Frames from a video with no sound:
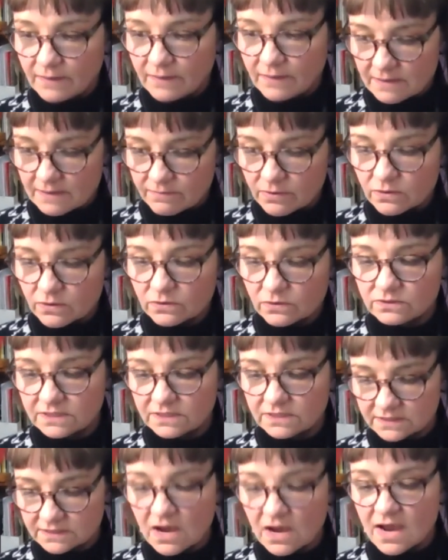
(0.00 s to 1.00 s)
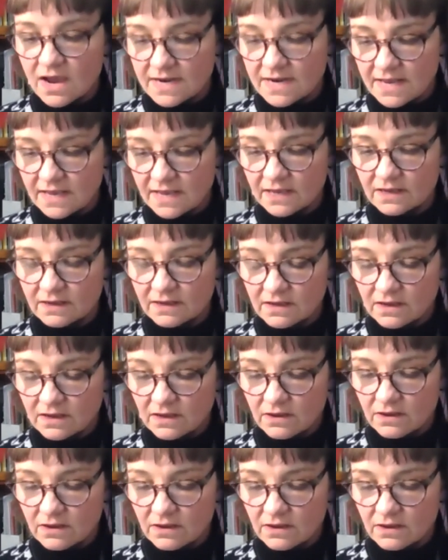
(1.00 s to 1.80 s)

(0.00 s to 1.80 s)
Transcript: people designing